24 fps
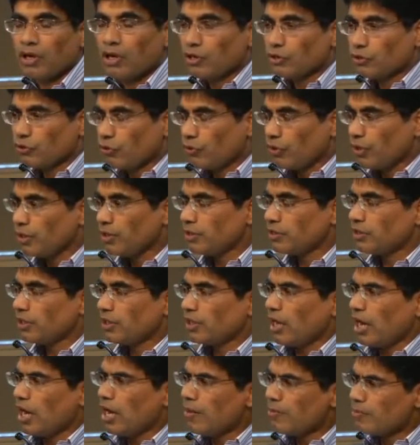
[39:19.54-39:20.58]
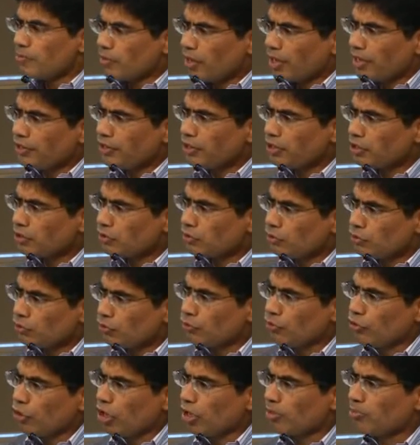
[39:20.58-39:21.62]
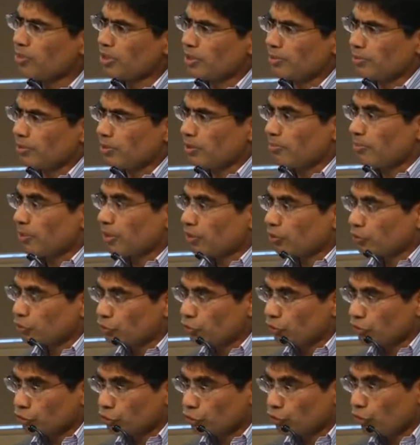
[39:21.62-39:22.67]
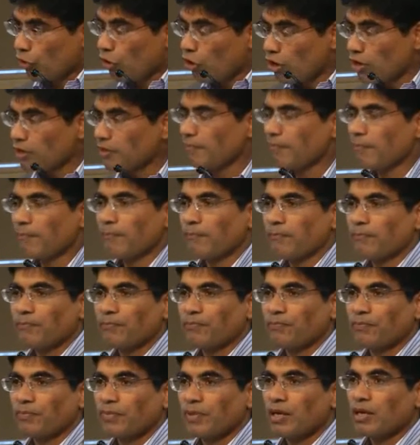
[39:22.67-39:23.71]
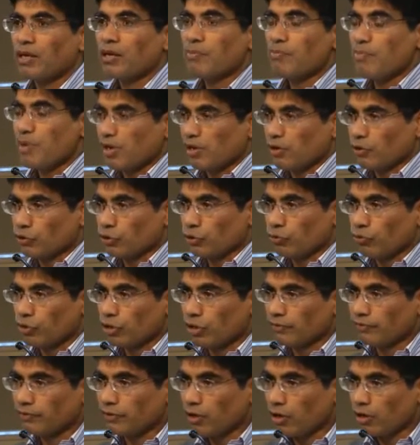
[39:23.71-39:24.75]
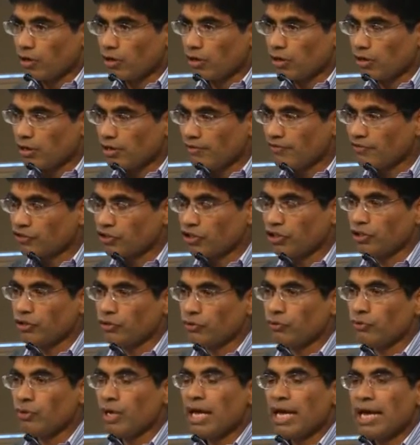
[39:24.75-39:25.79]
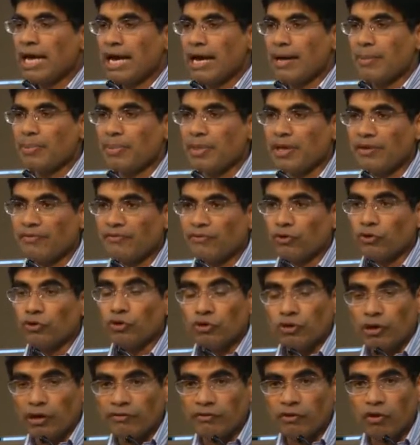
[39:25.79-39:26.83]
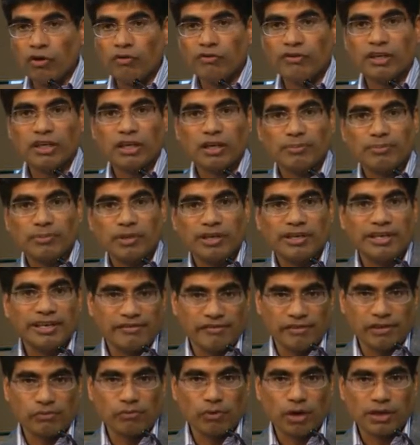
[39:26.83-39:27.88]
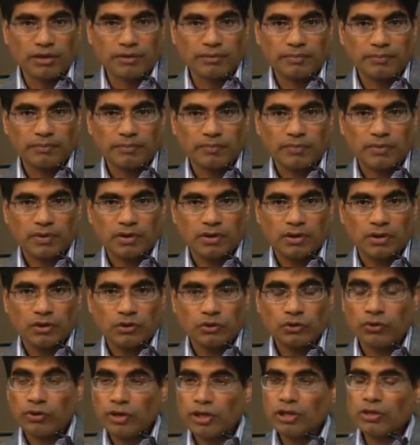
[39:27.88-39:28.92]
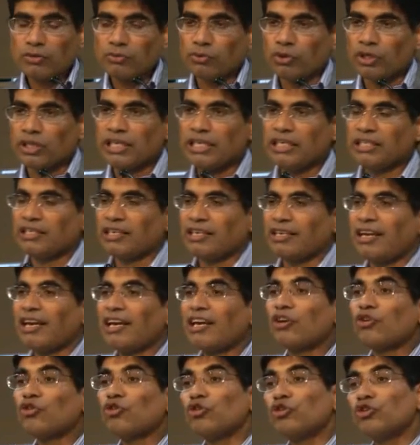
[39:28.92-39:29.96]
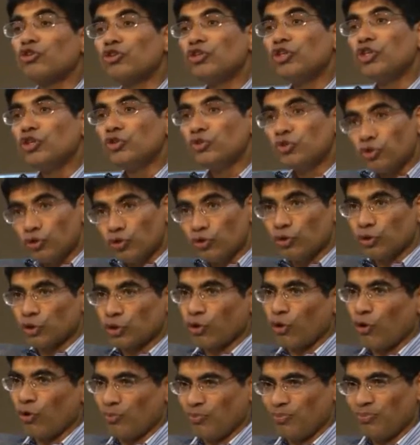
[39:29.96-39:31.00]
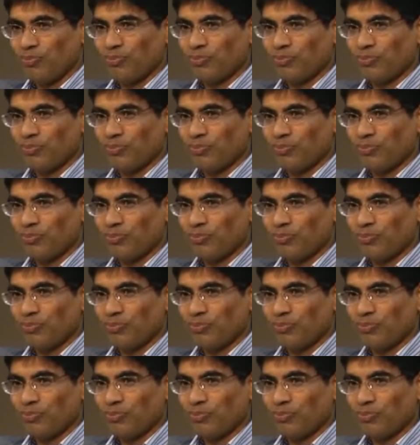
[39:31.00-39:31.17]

So he said, I'm writing to you young people because you're strong, because the word of God lives in you, and therefore you have overcome the evil one. So in other words, he said, continue to do so.